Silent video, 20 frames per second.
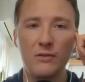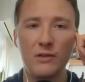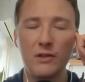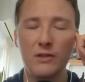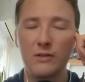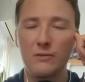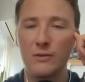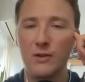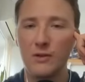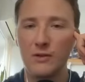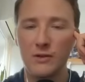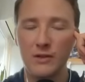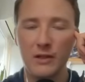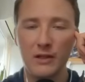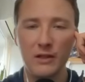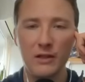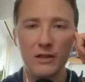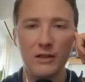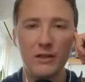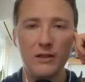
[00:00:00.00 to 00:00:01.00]
There's
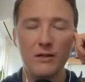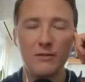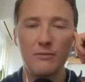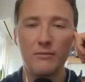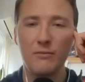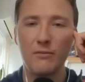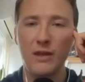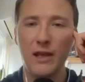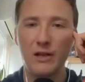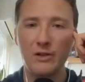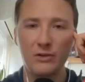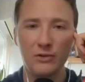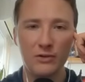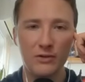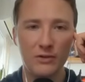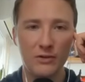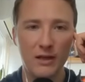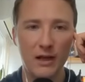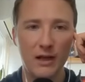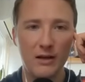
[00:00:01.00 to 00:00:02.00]
music, natural
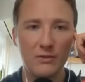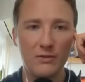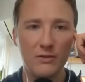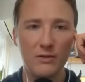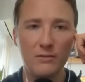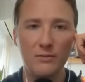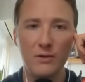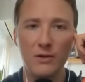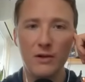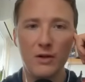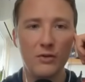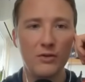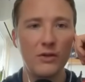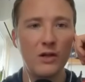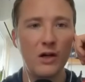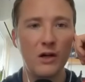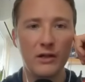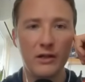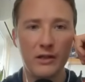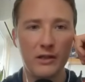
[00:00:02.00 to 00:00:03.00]
sounds, but no
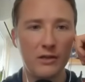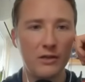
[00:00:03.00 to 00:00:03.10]
talking.